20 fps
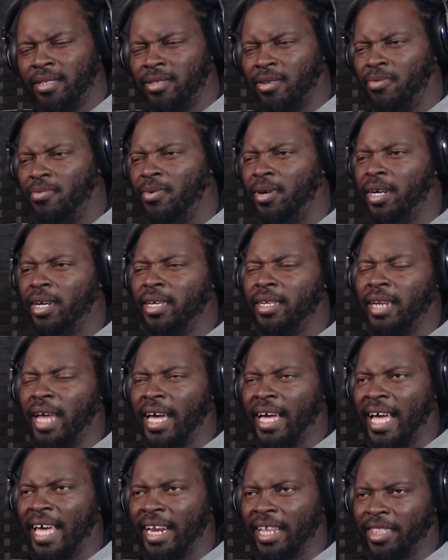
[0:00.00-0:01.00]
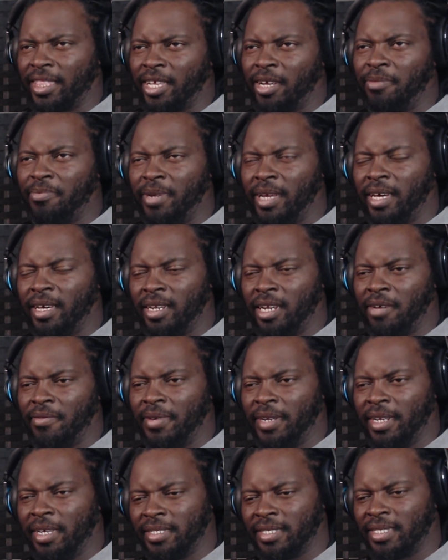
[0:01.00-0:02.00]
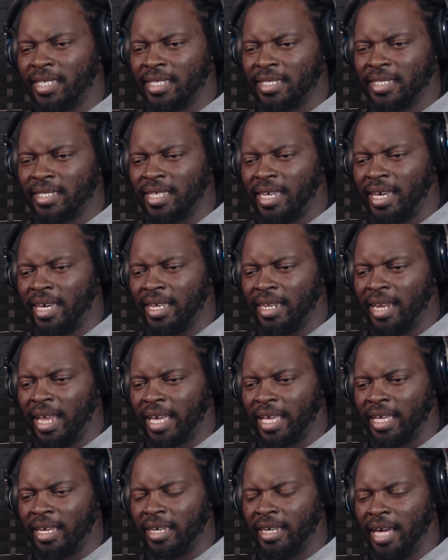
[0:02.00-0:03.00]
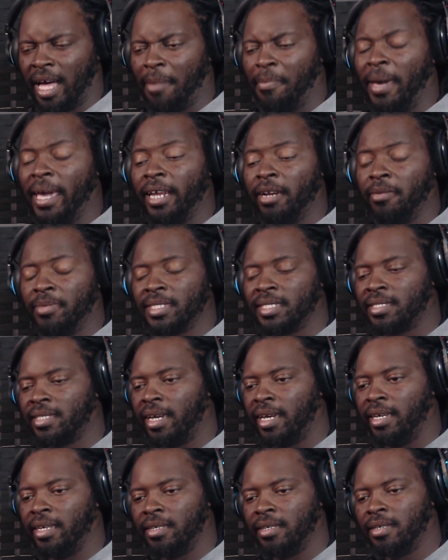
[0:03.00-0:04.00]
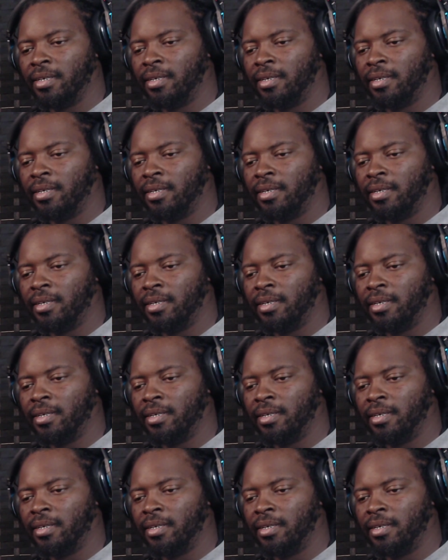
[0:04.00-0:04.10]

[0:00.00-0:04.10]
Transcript: The one, I got a thumbnail of it that said, like, uh, I made a mistake.